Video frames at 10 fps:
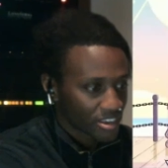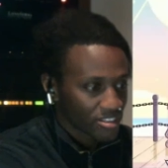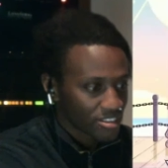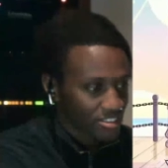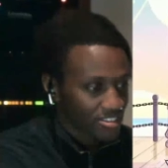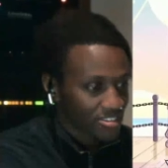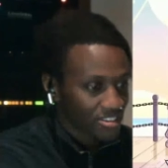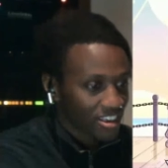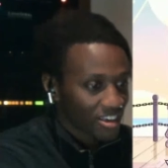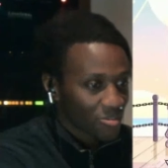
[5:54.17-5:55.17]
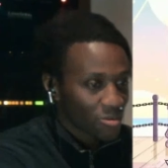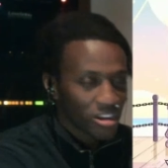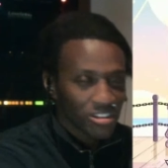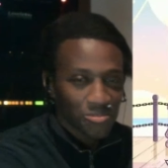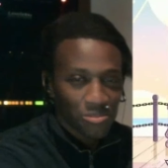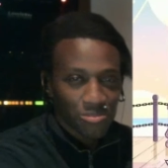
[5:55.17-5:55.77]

And look at this. What? What?